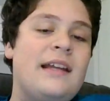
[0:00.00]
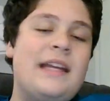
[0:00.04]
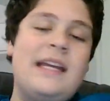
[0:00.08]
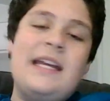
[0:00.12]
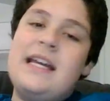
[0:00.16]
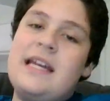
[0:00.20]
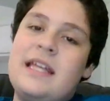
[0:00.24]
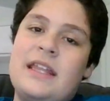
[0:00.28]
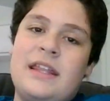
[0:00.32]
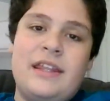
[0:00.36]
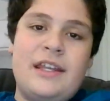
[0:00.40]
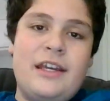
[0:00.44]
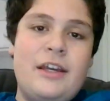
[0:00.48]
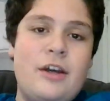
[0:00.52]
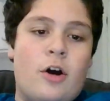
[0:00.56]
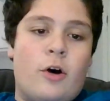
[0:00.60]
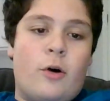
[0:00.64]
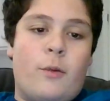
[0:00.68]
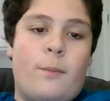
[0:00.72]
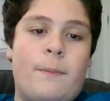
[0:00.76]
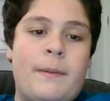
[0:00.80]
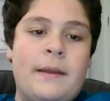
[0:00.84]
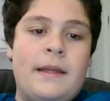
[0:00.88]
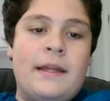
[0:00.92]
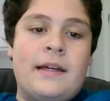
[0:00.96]

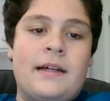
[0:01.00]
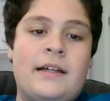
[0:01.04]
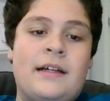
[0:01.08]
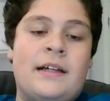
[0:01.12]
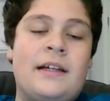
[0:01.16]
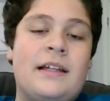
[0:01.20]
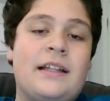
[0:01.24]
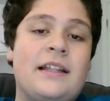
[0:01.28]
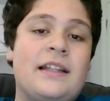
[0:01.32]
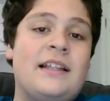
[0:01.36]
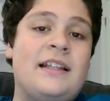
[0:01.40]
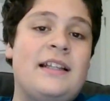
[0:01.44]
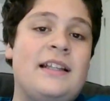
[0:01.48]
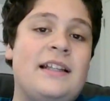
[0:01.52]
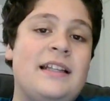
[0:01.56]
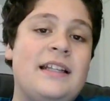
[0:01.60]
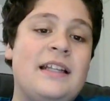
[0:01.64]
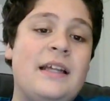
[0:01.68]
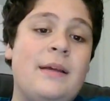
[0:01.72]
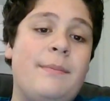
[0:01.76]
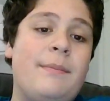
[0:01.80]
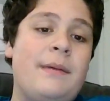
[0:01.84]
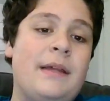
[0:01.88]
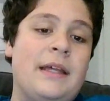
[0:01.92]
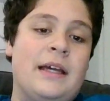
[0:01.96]
Ethiopia,
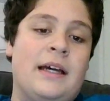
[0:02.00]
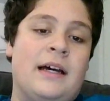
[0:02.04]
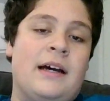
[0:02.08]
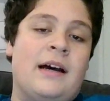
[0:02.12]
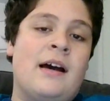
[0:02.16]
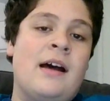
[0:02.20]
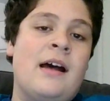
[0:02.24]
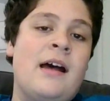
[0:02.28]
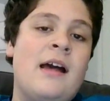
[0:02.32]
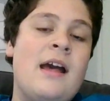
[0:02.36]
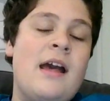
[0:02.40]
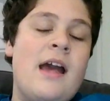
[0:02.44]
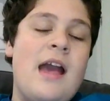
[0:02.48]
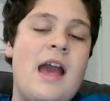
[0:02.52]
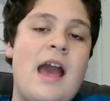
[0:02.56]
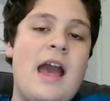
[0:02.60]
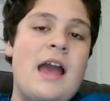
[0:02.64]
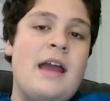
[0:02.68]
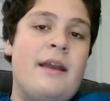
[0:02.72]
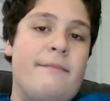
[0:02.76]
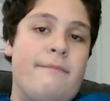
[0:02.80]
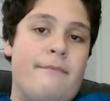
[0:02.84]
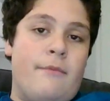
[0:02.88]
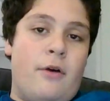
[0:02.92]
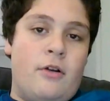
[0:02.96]
Libya,
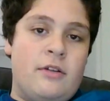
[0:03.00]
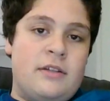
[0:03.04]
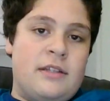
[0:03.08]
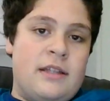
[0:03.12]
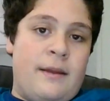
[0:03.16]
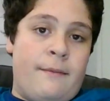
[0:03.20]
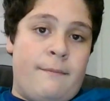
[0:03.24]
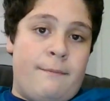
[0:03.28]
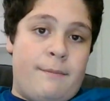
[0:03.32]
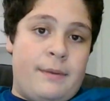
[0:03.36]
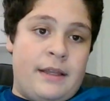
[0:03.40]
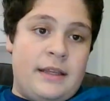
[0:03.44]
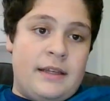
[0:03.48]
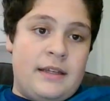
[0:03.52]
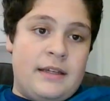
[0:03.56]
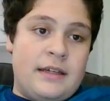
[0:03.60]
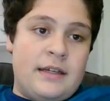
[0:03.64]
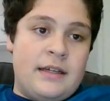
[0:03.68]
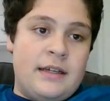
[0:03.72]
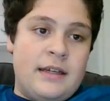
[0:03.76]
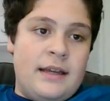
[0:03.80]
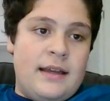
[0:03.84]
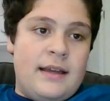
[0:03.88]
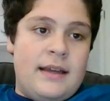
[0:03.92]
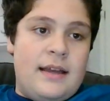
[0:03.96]
and
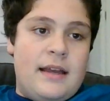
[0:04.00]
Mozambique.